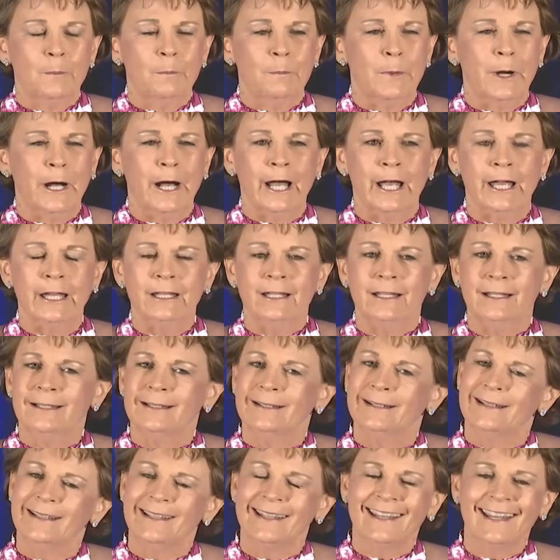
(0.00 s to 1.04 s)
But
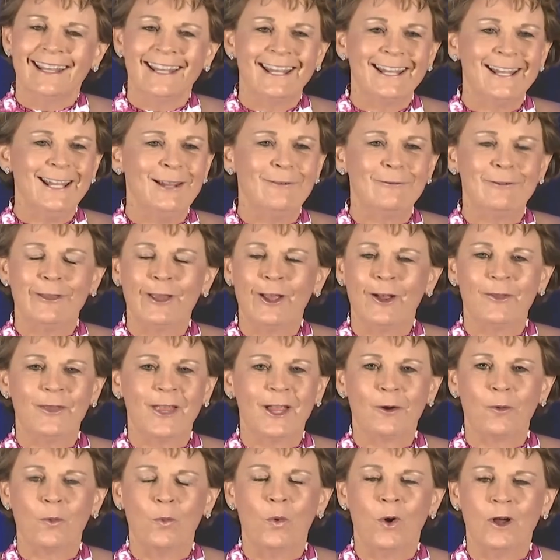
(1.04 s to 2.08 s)
even though
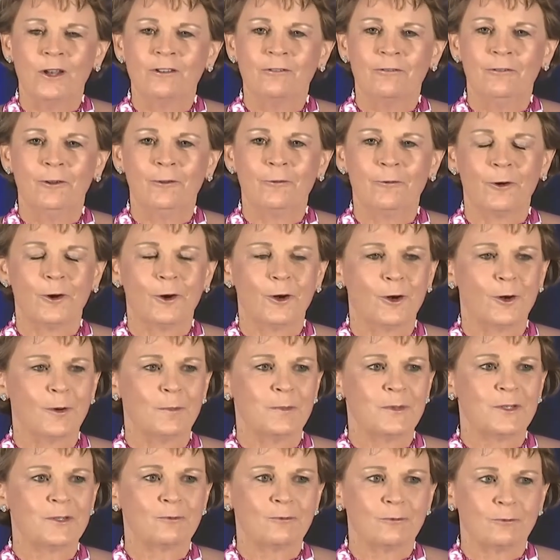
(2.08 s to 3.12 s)
they are wonderful
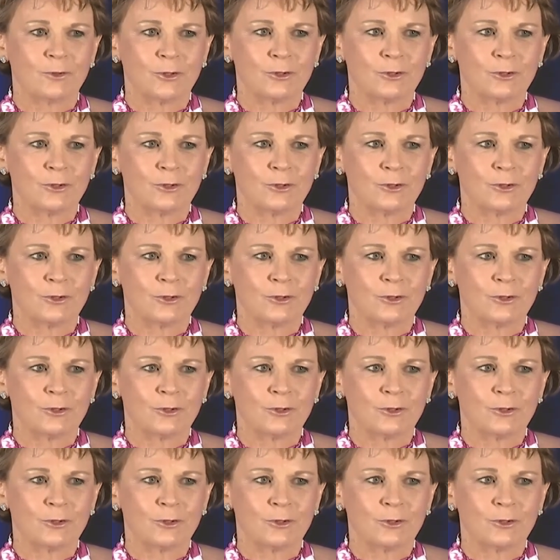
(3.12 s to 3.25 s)
firms,